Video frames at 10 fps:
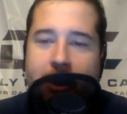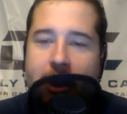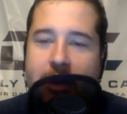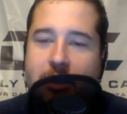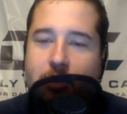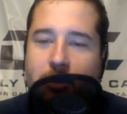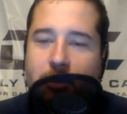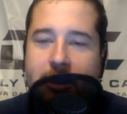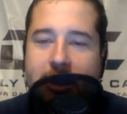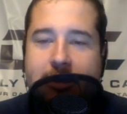I think we're
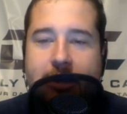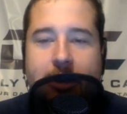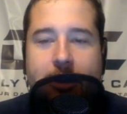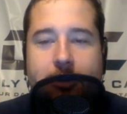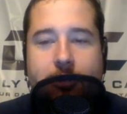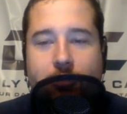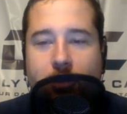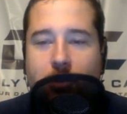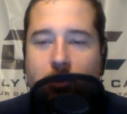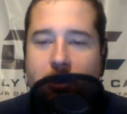looking at D D
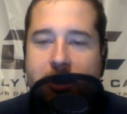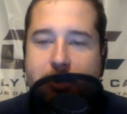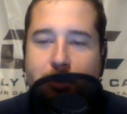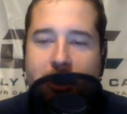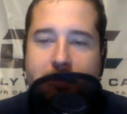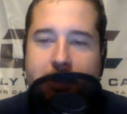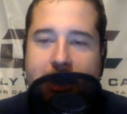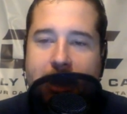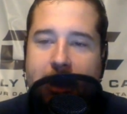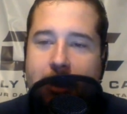Gregorius, Brian
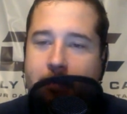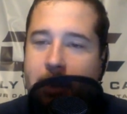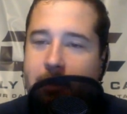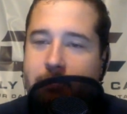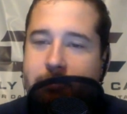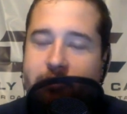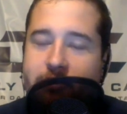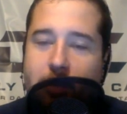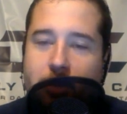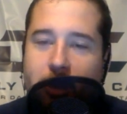McCann. I'm, I'm
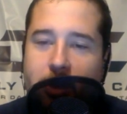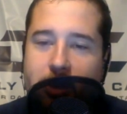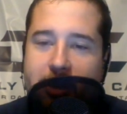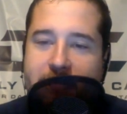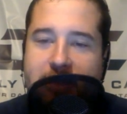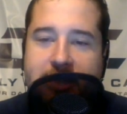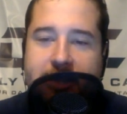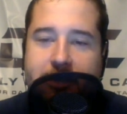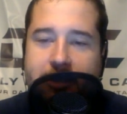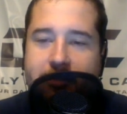fine with all the lefties
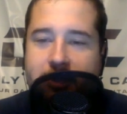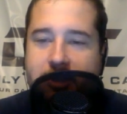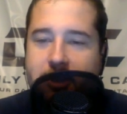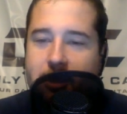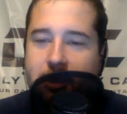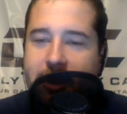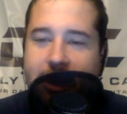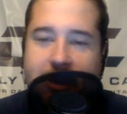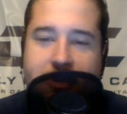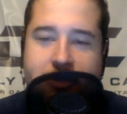here, and even a Starlin
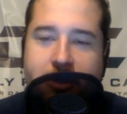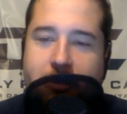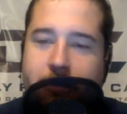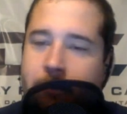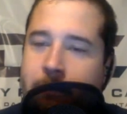Castro.